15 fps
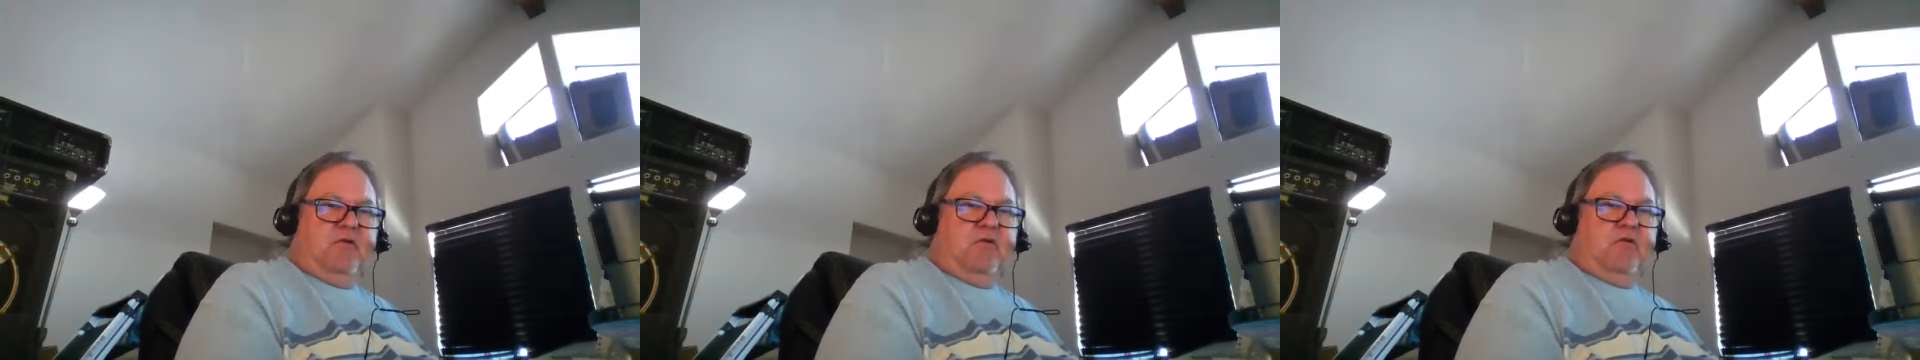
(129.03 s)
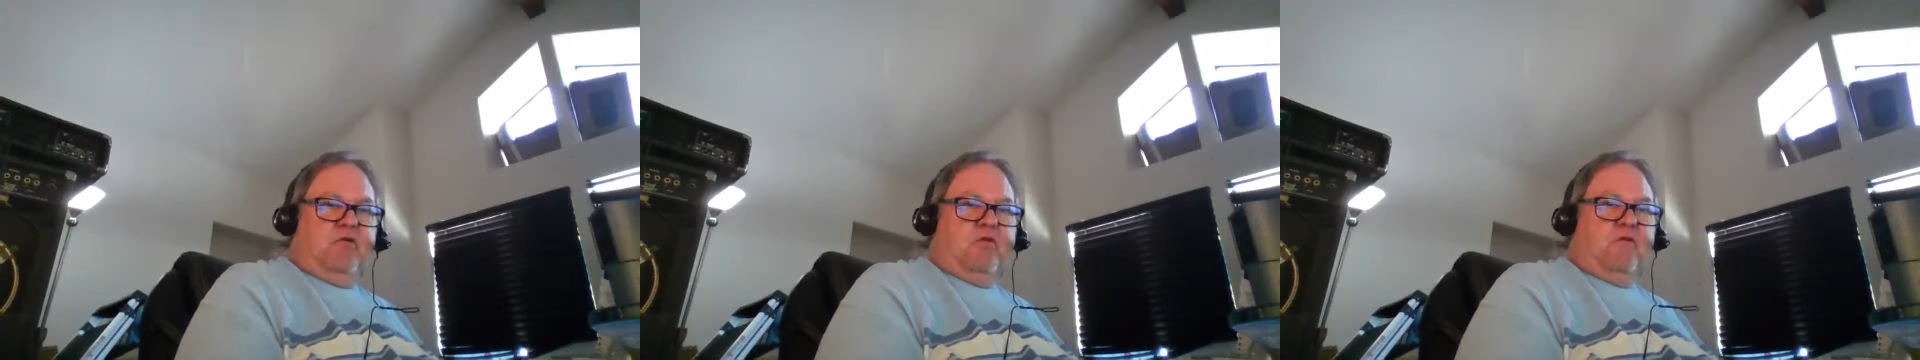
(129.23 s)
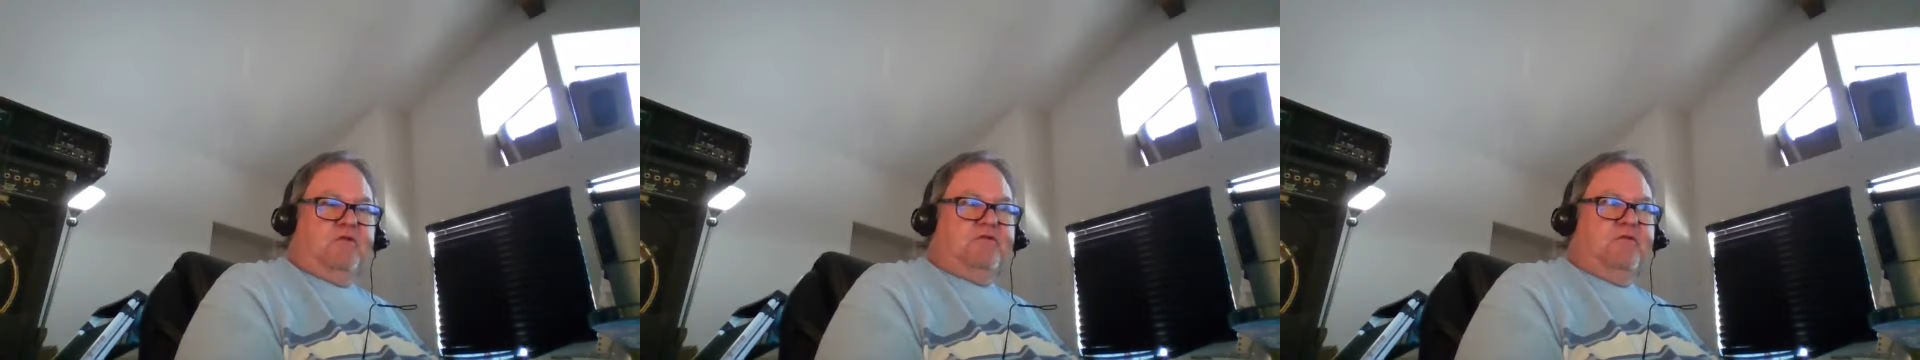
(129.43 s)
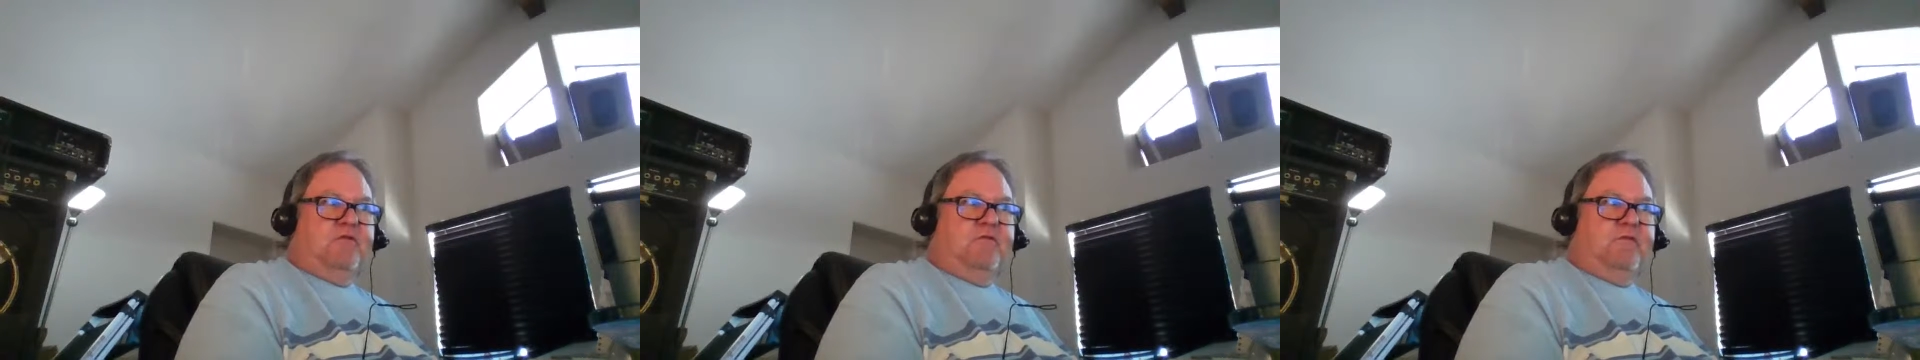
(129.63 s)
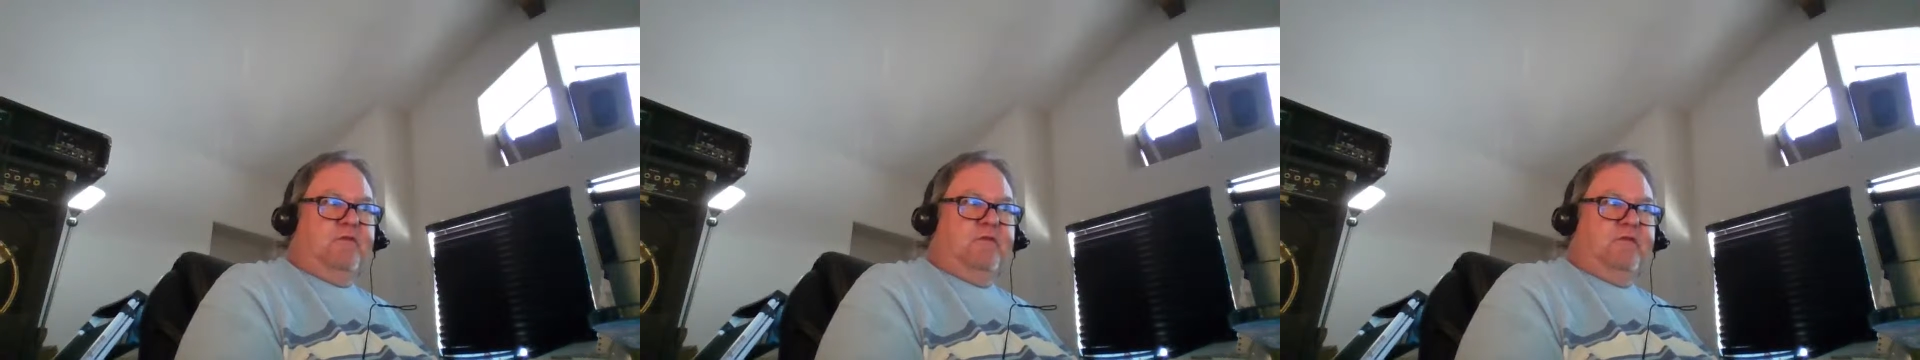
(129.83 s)
or are so
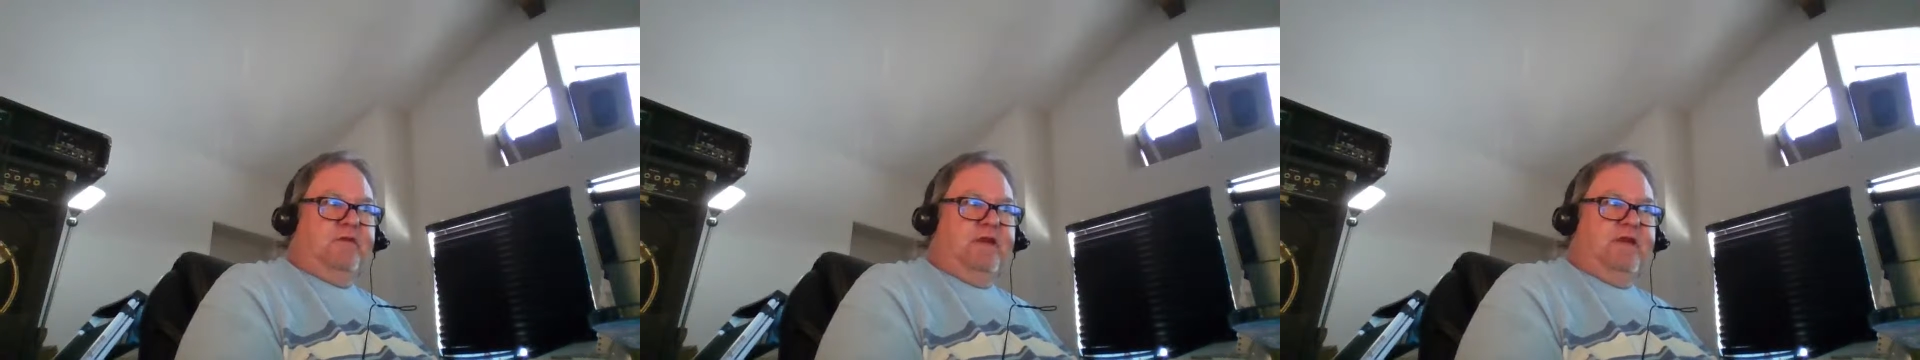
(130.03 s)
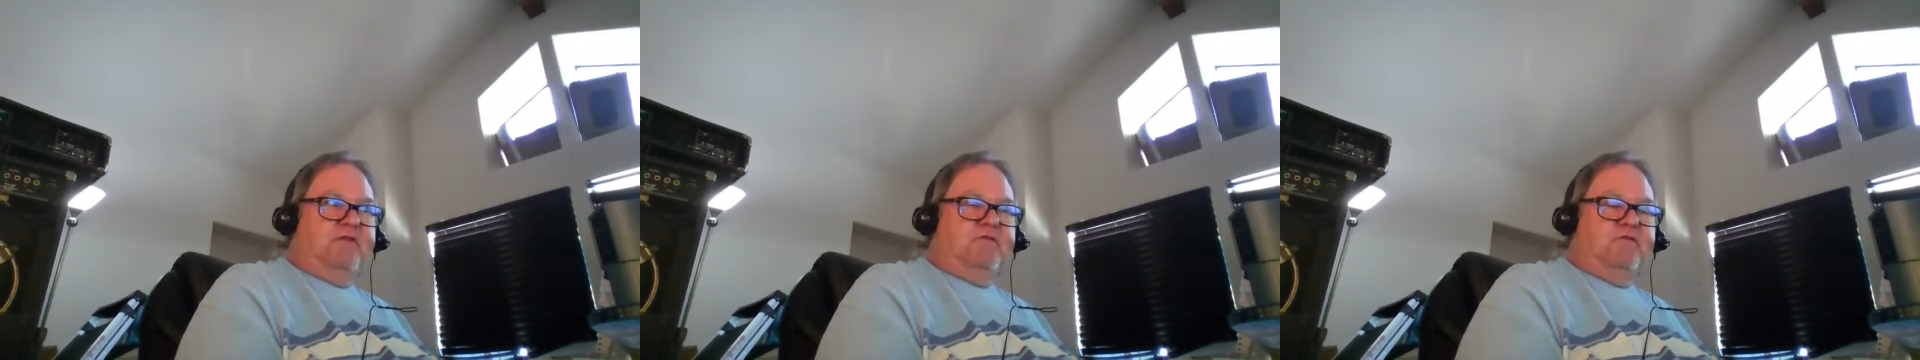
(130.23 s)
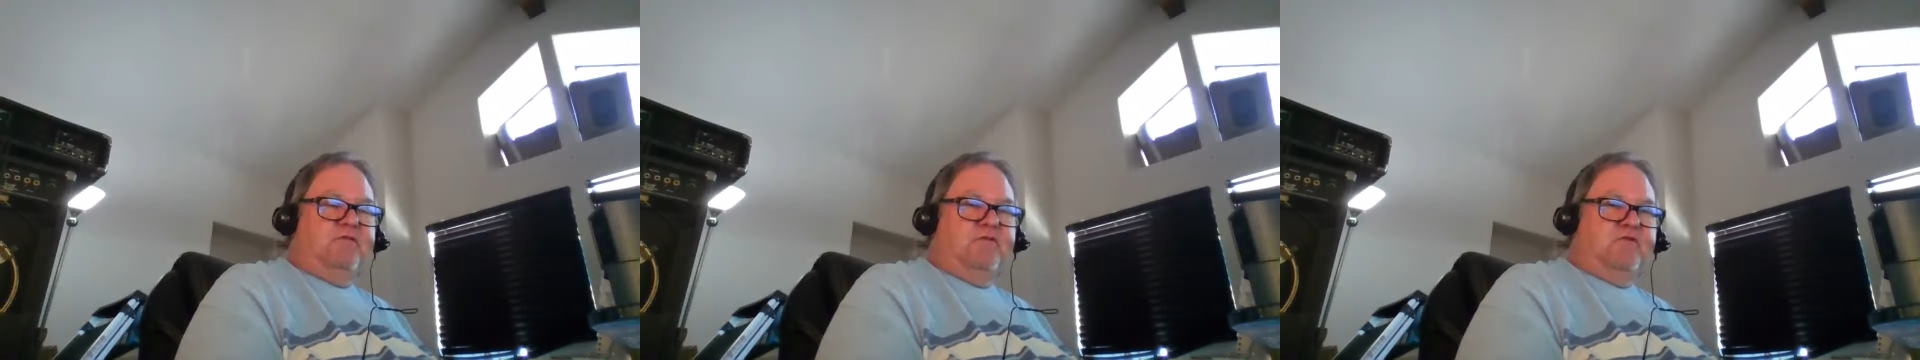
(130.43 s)
full of hatred